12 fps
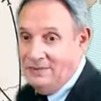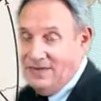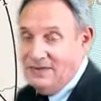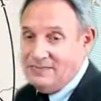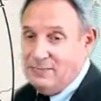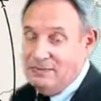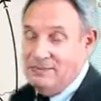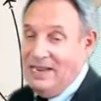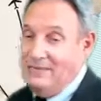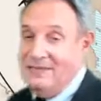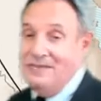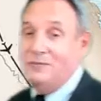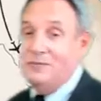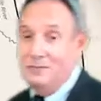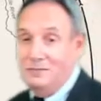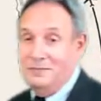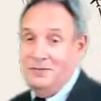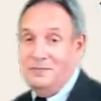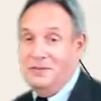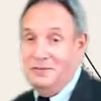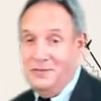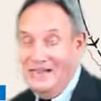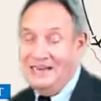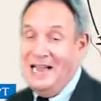this. But man, this one would be
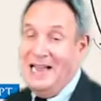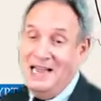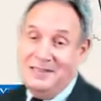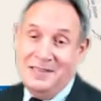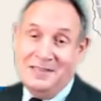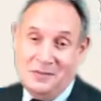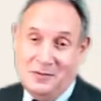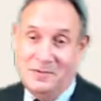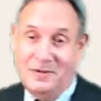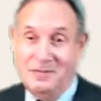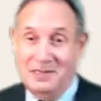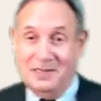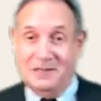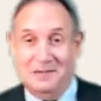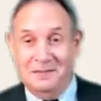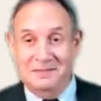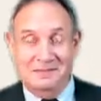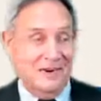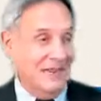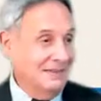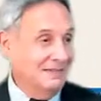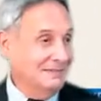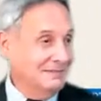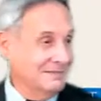cool. I think this one would be really cool,
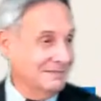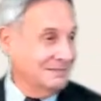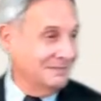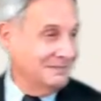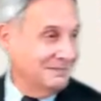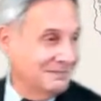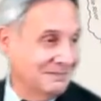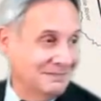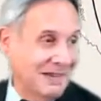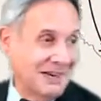right? Right?